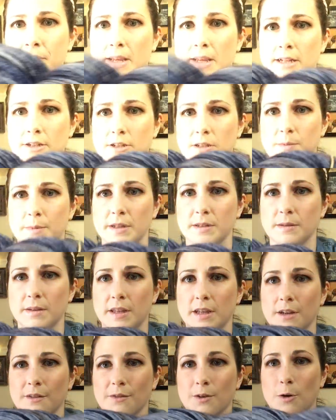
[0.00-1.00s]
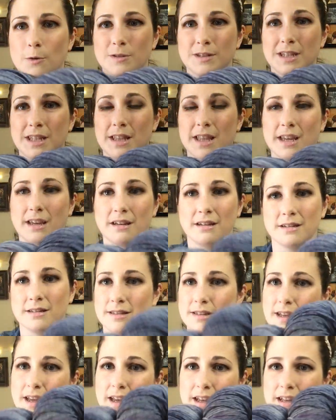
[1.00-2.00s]
It just makes me think of cozy
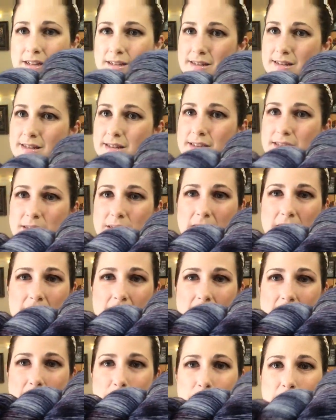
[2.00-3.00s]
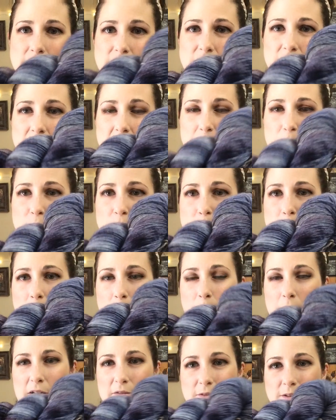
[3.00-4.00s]
things. And I picture like
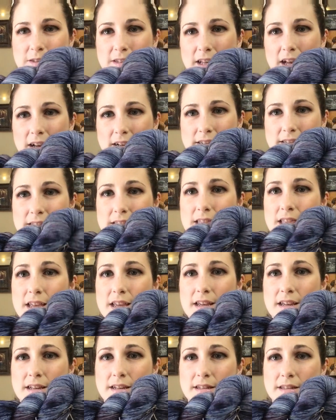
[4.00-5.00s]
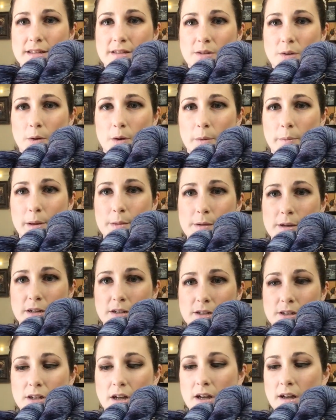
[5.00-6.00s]
blueberry waffle socks in this or maybe
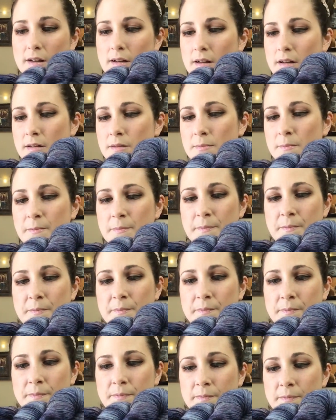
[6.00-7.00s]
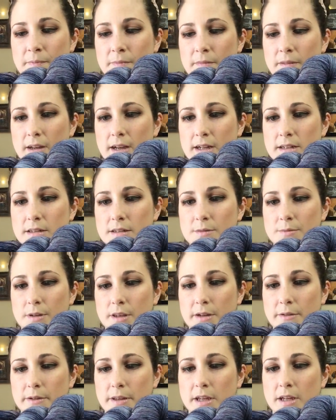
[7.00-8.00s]
a shawl. I just
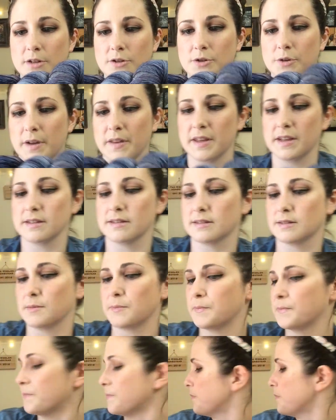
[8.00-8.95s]
really, really enjoy this.